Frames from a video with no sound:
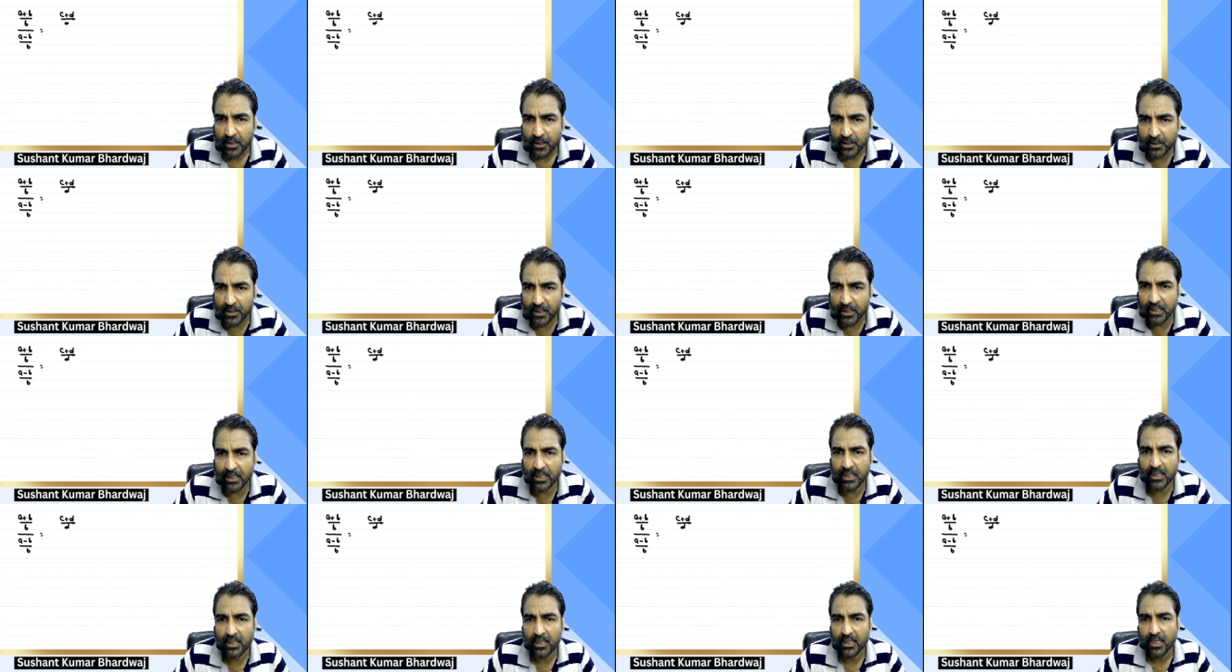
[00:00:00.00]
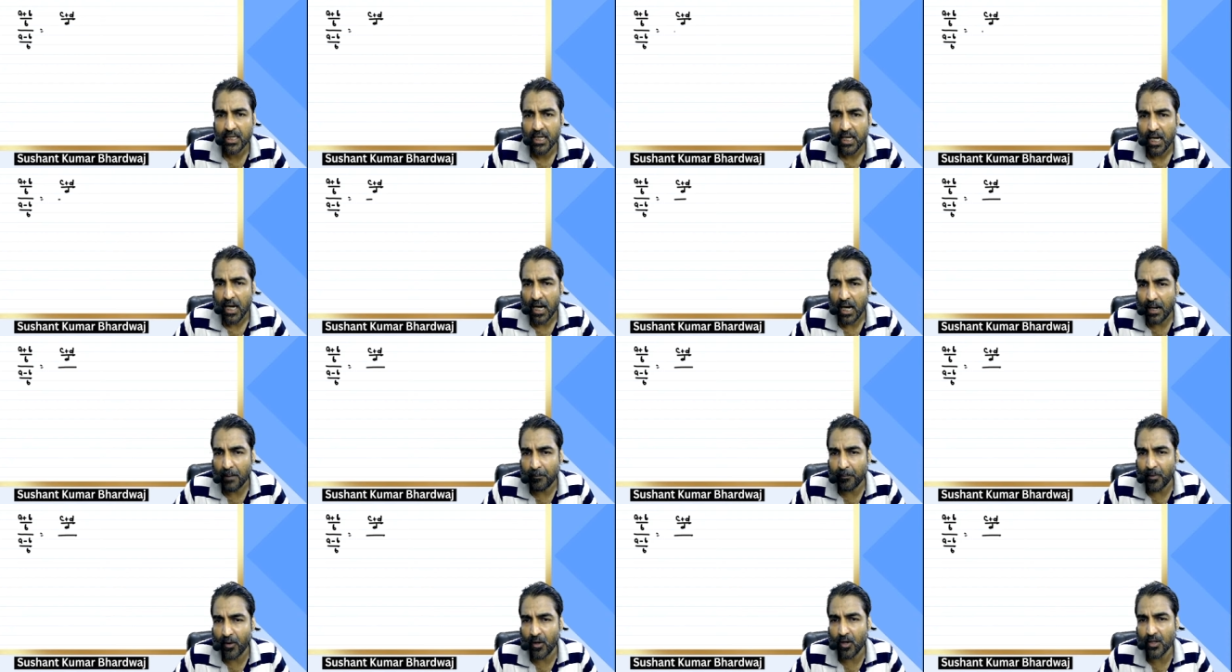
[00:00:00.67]
D
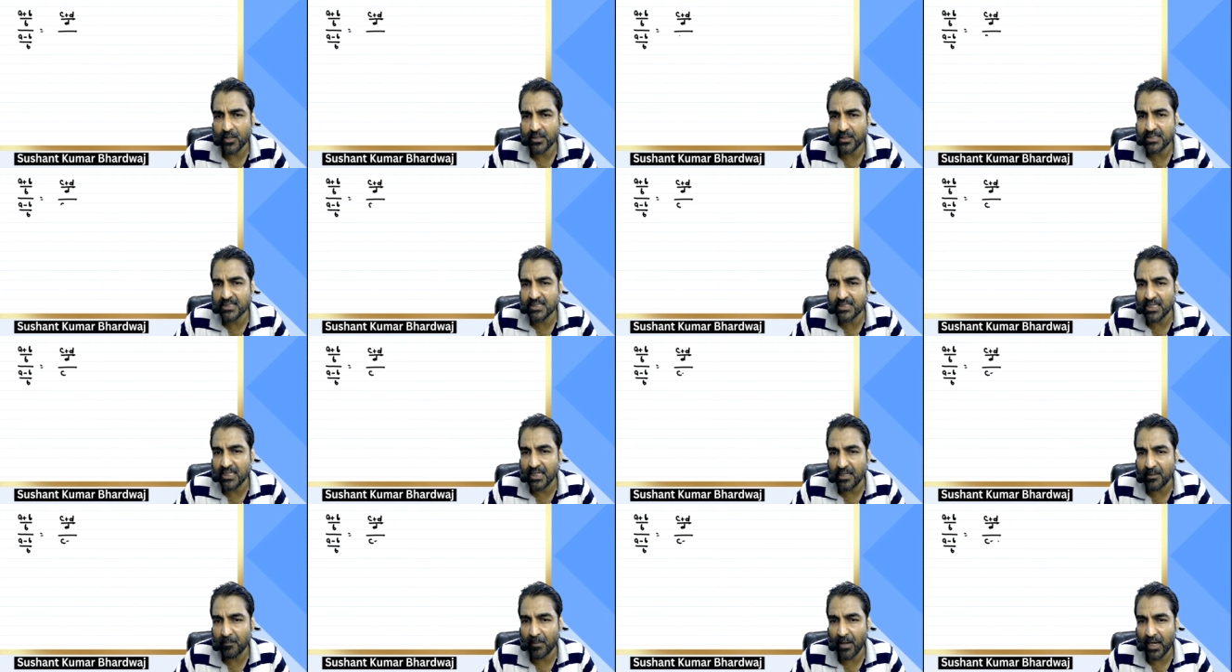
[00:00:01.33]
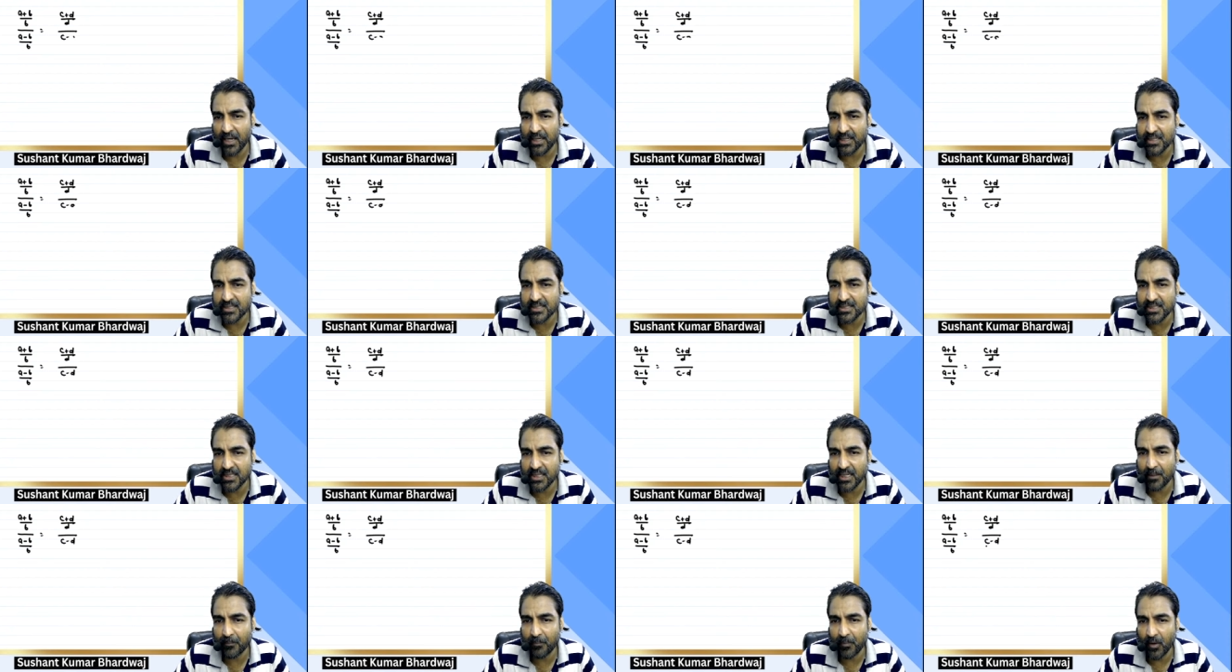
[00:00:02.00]
upon C minus
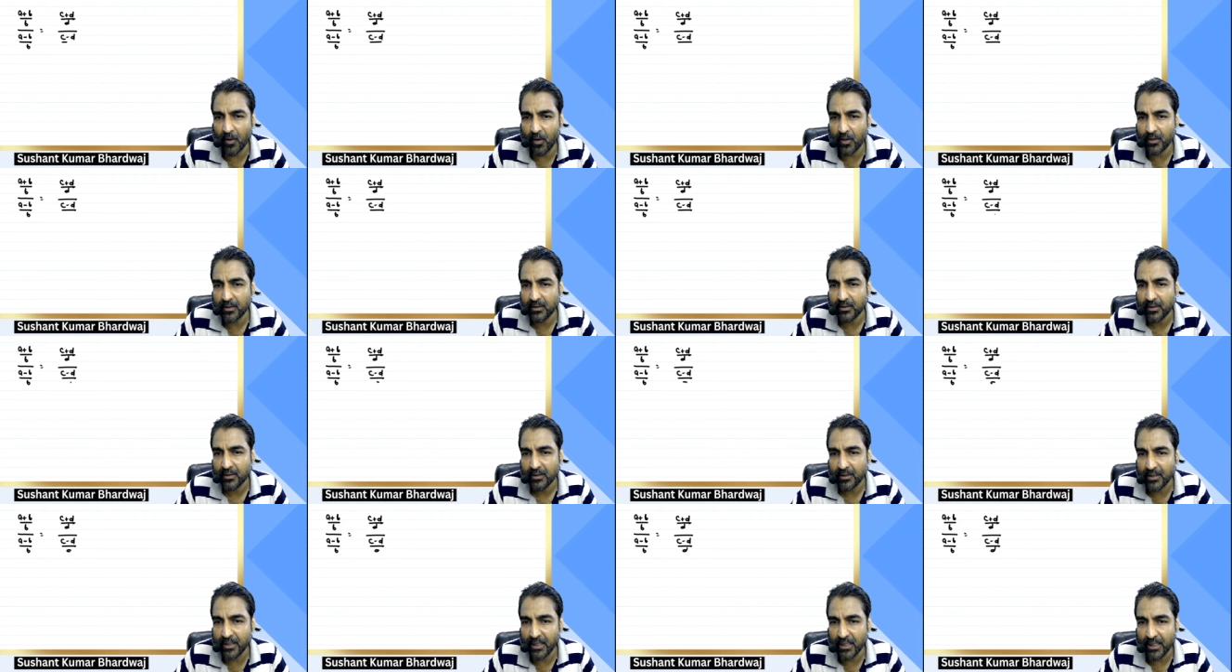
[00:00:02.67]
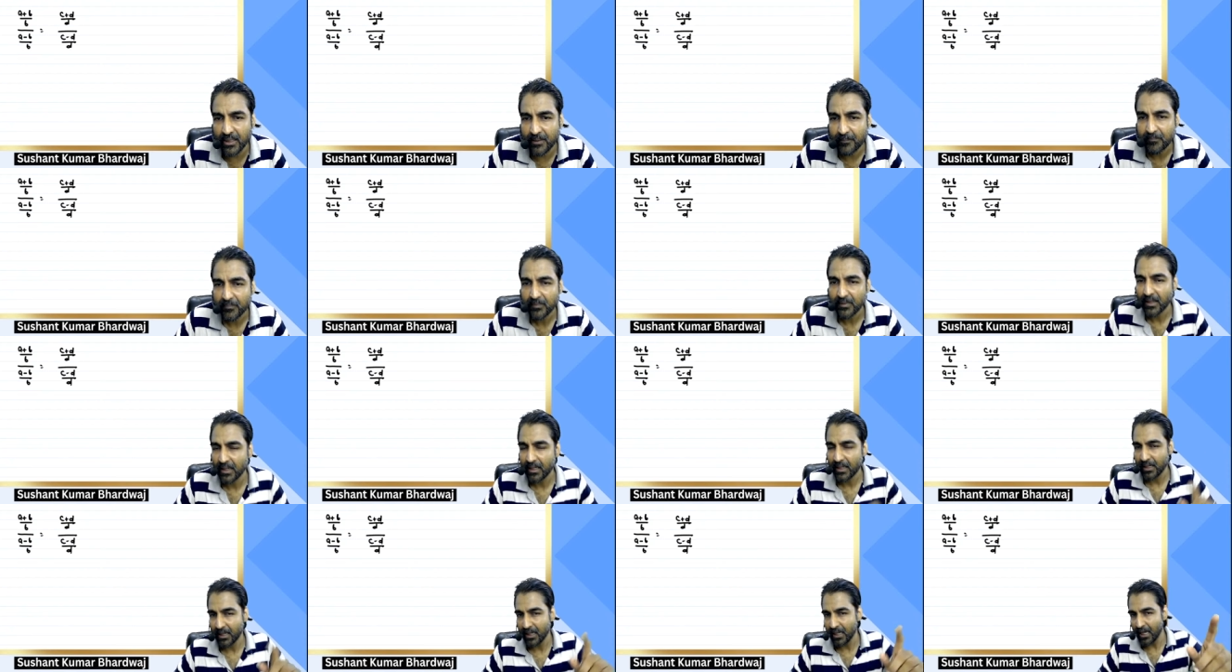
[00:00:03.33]
D upon D.
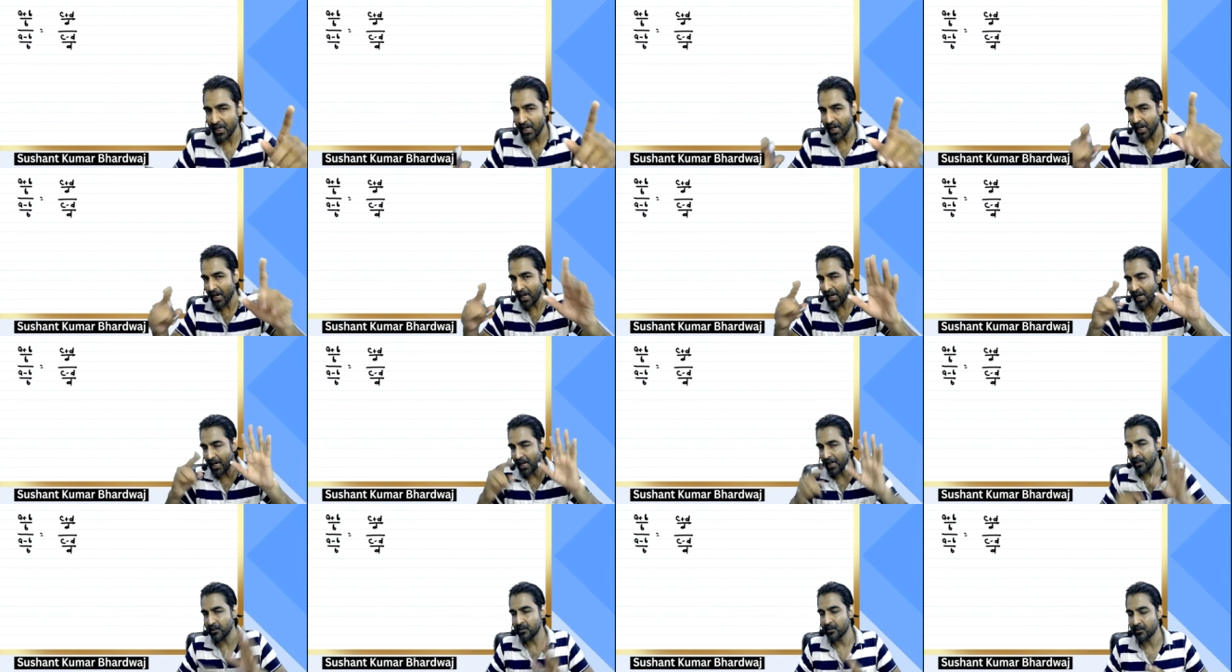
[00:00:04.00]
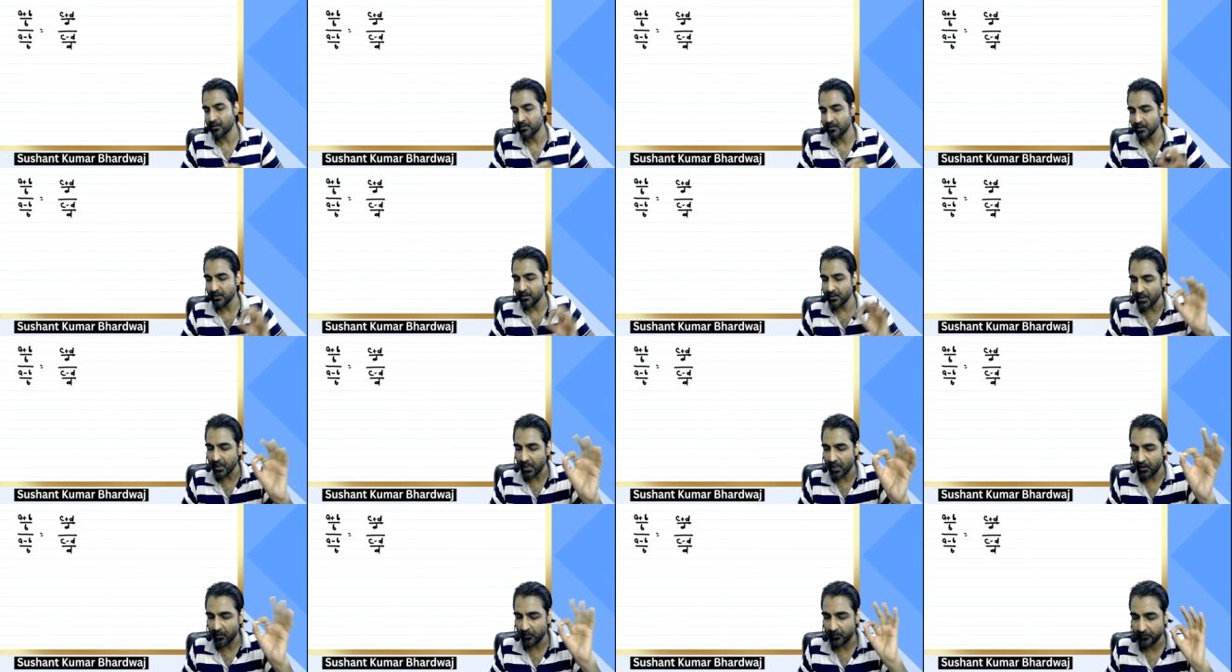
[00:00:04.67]
And
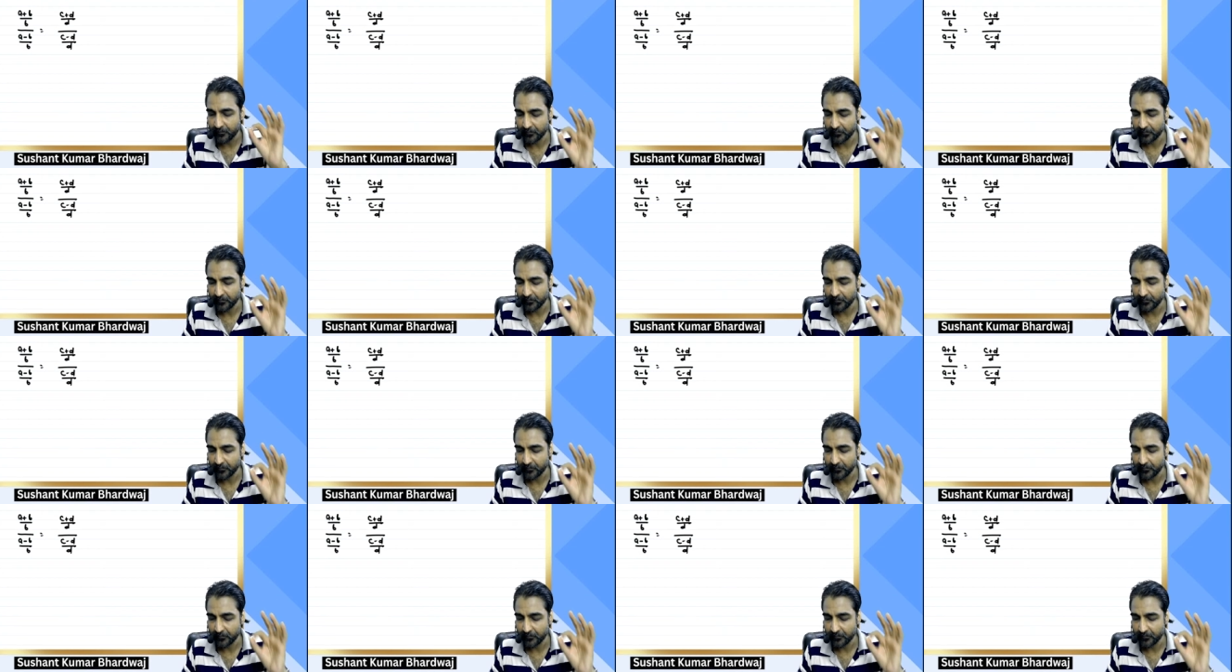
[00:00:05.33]
now